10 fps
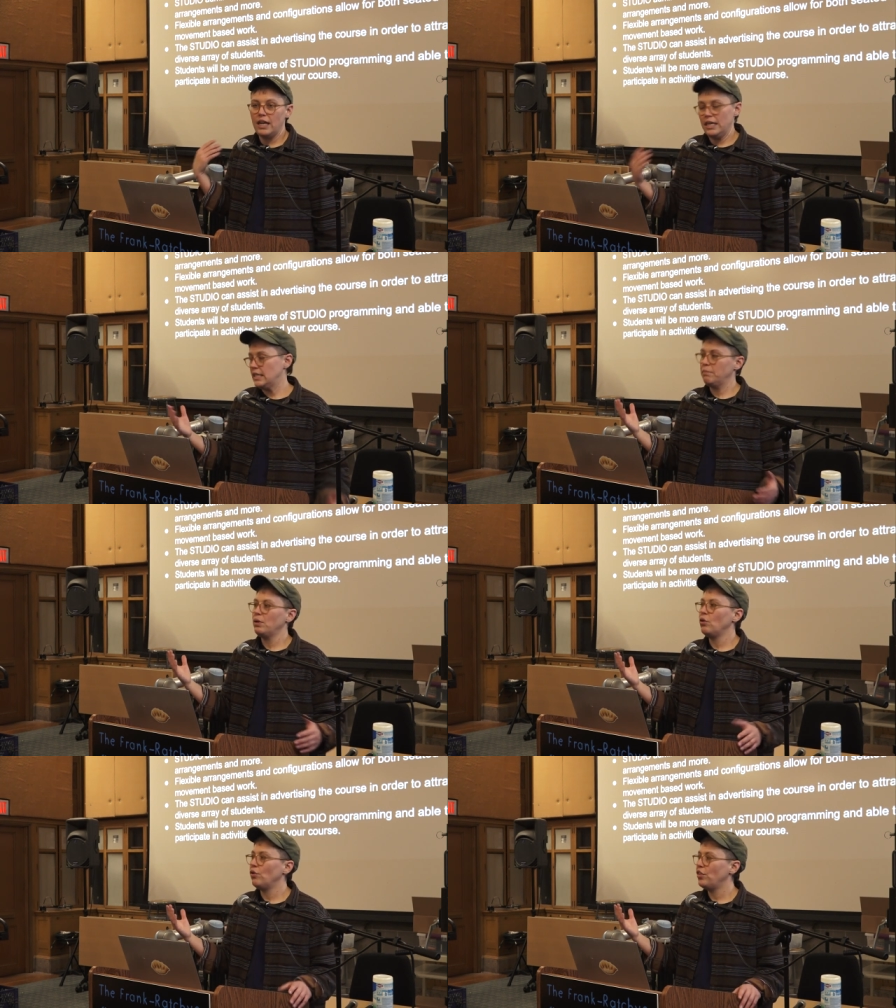
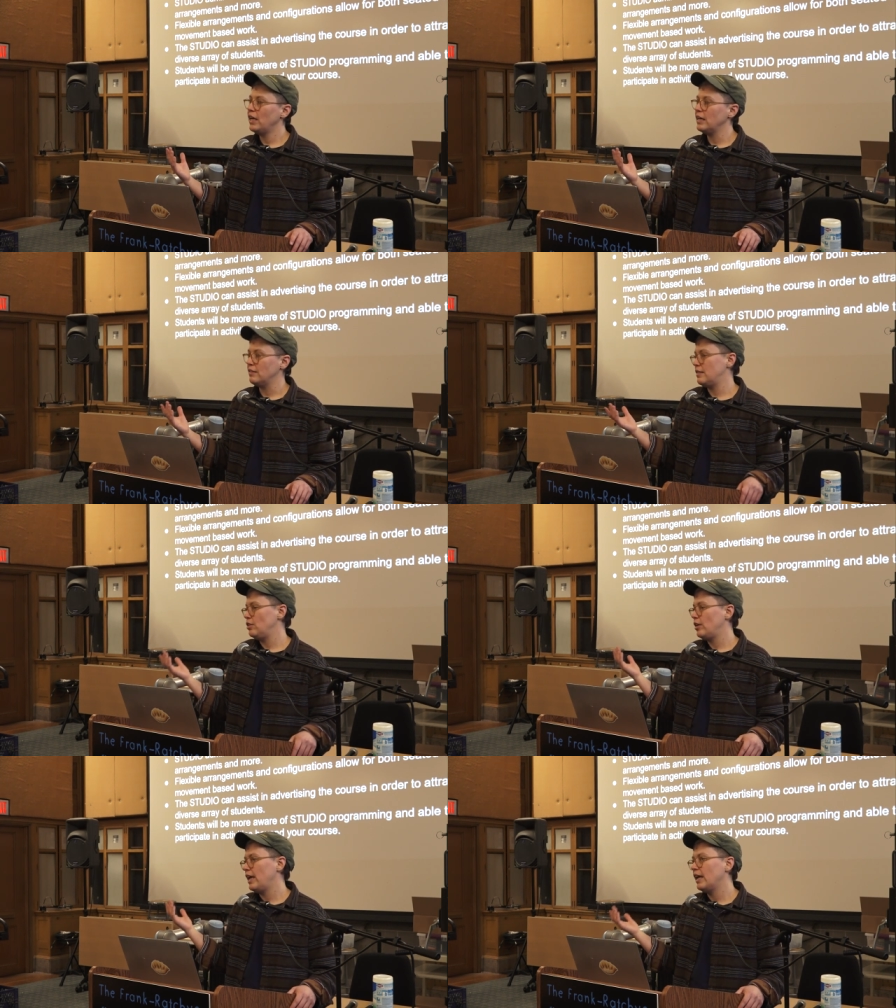atypical things
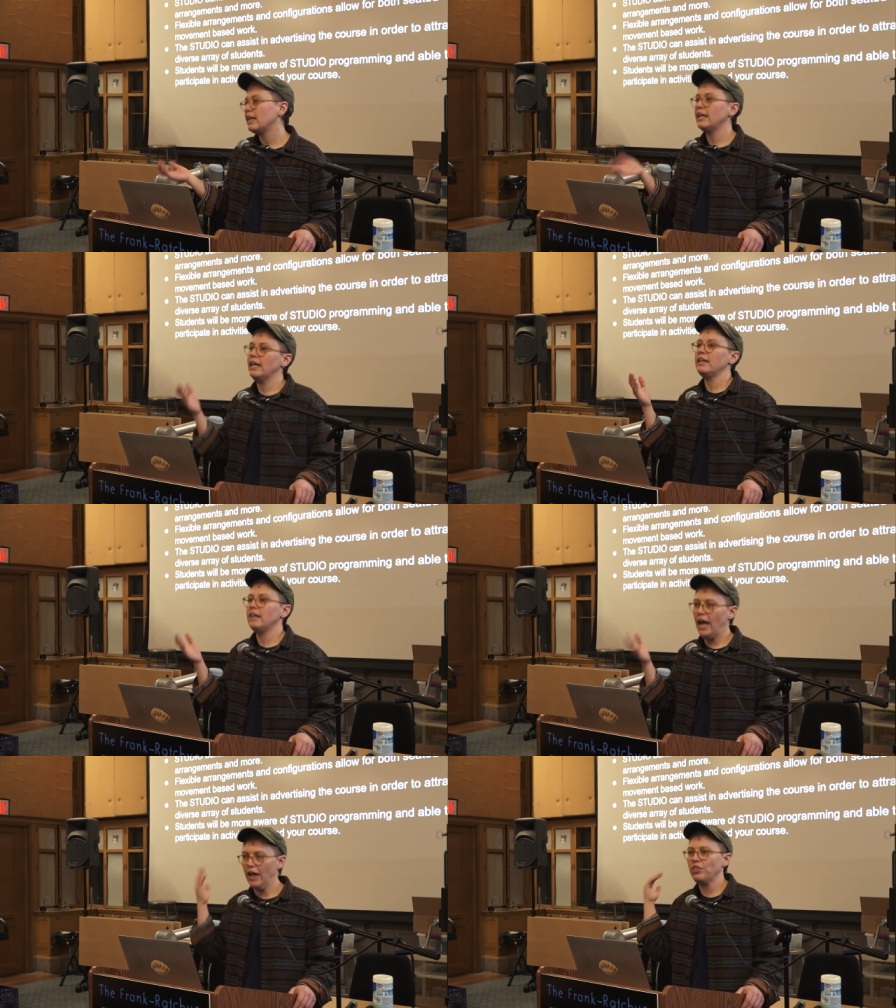that you can't
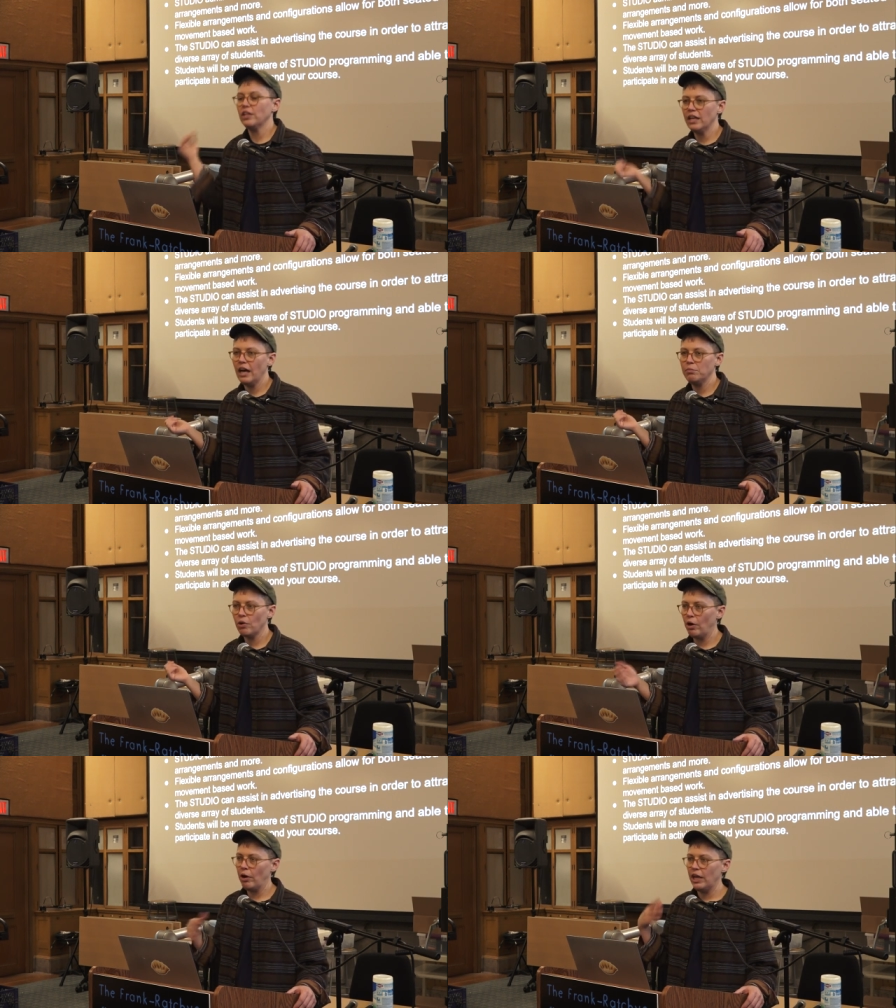get at the
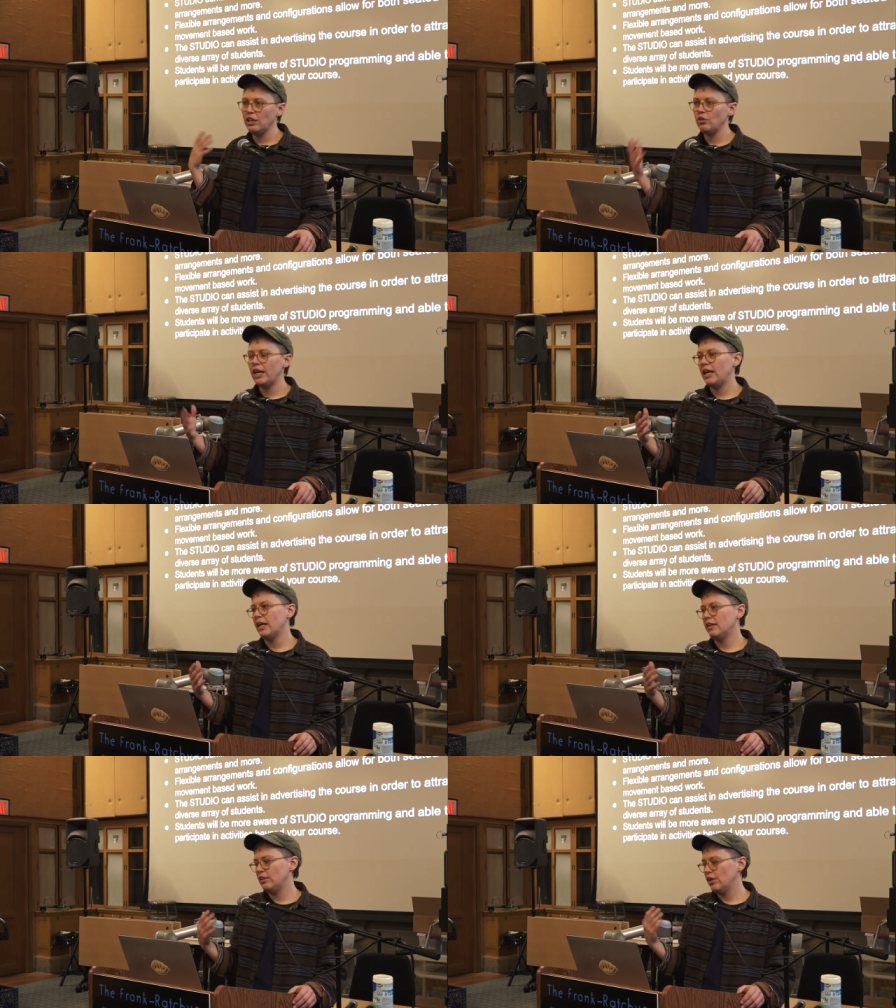library and you
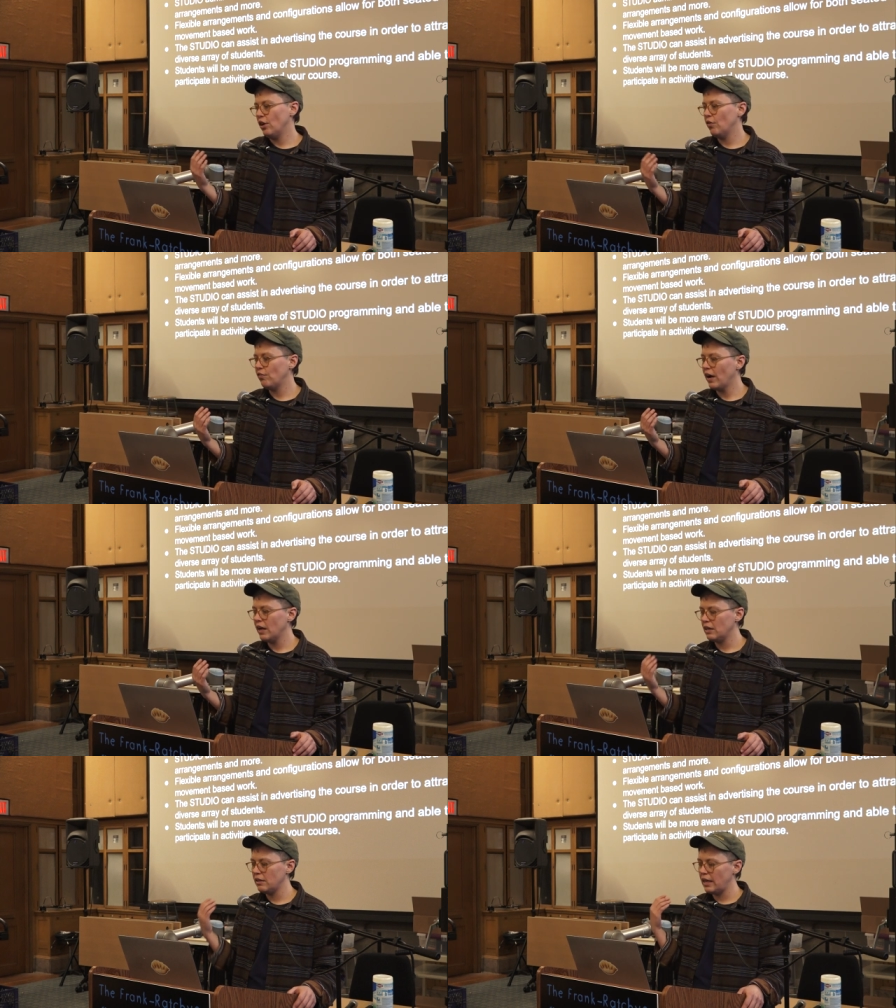can't, you know,
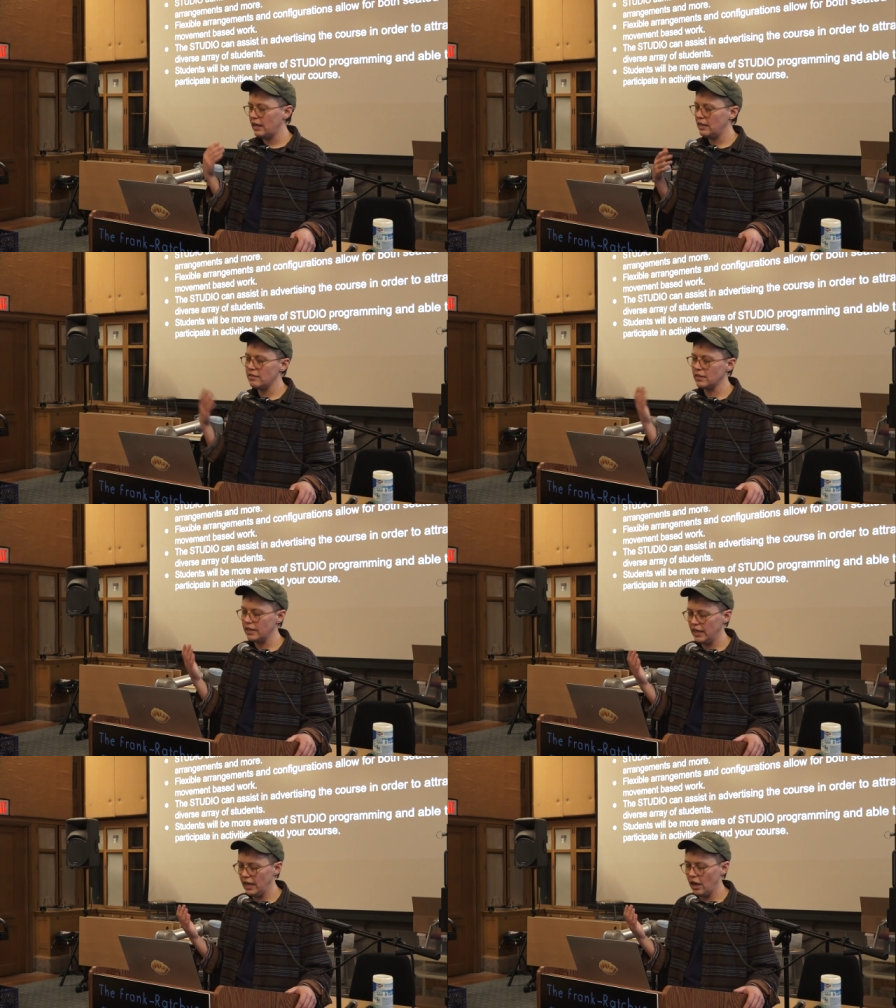find
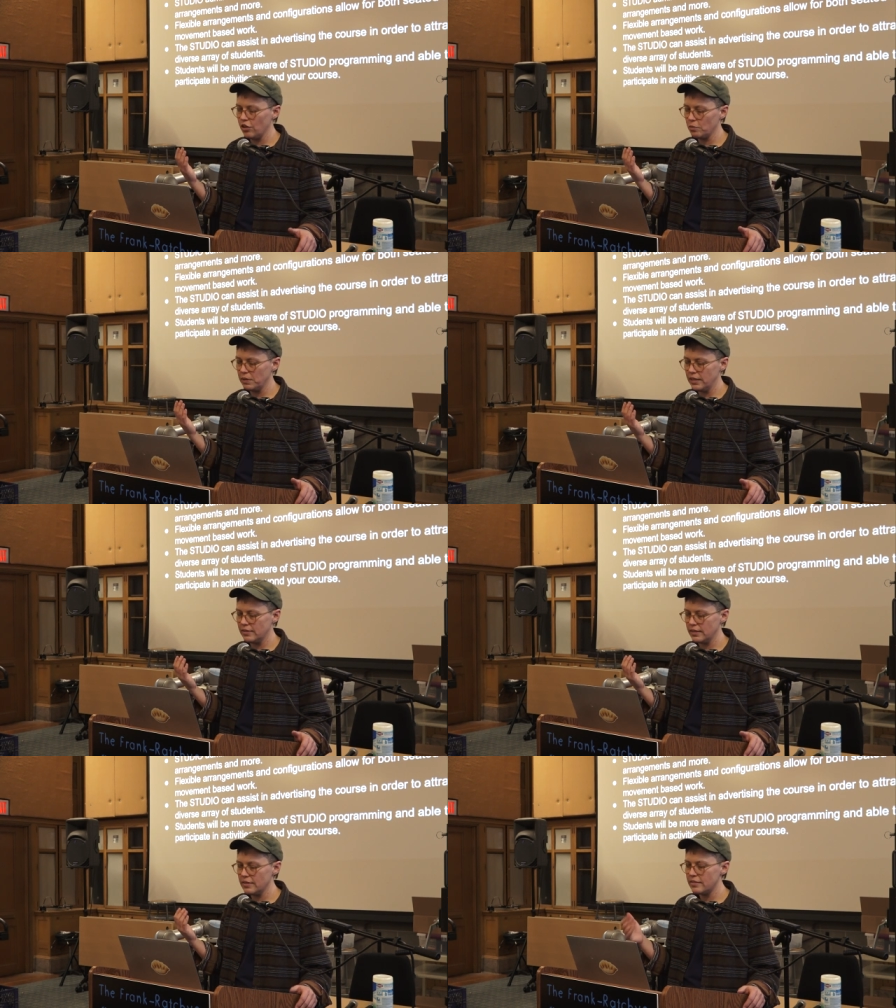easily at other
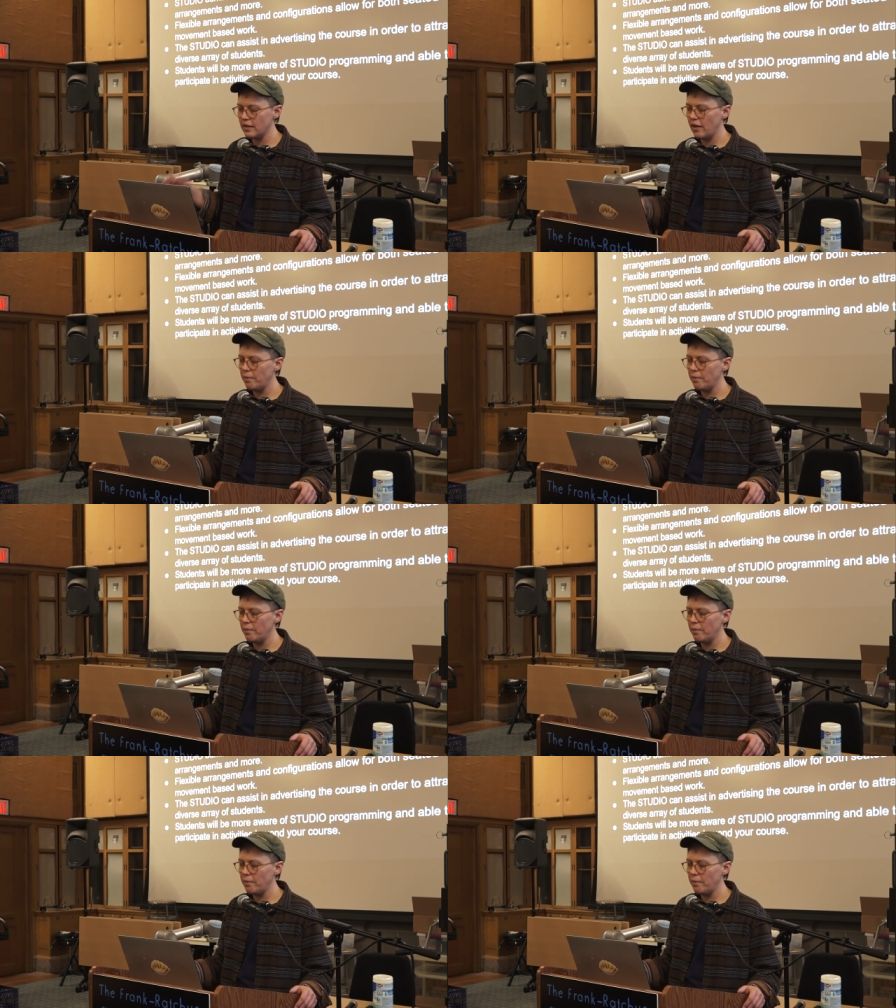places.